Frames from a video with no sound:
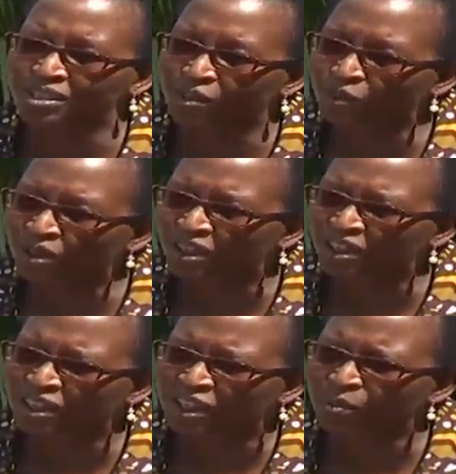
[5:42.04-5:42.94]
is the good that
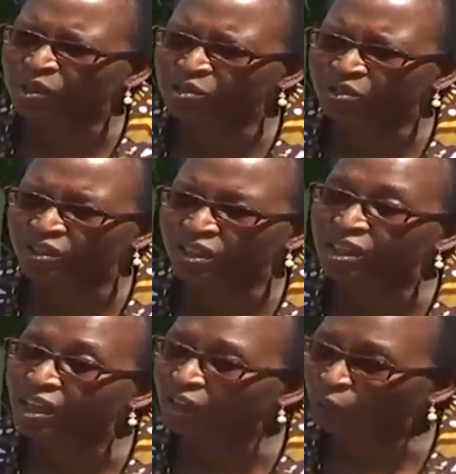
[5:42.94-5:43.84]
can come out of here?
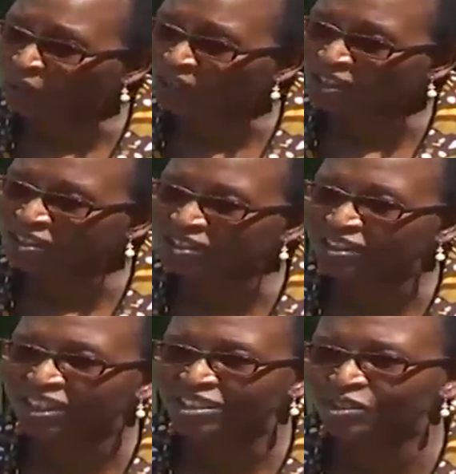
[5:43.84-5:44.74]
And one, it
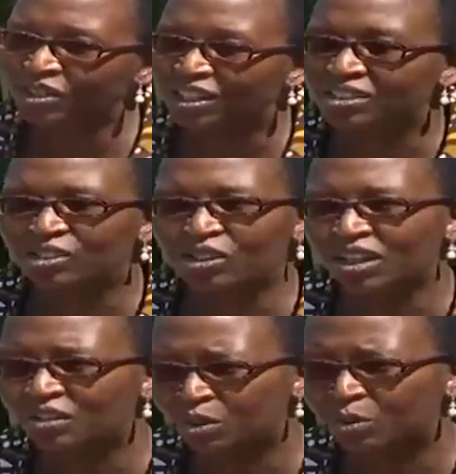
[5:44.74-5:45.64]
is the lesson that not
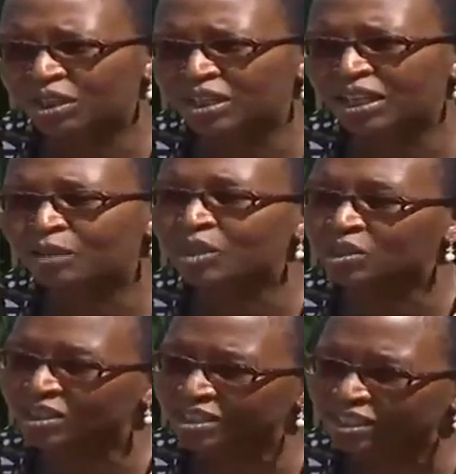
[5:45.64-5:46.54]
everybody can be
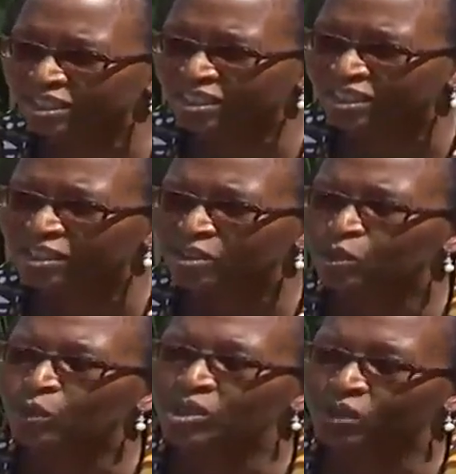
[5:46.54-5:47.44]
trusted.
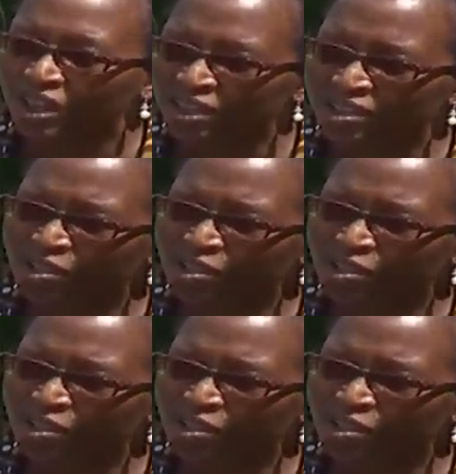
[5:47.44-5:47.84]
So when you get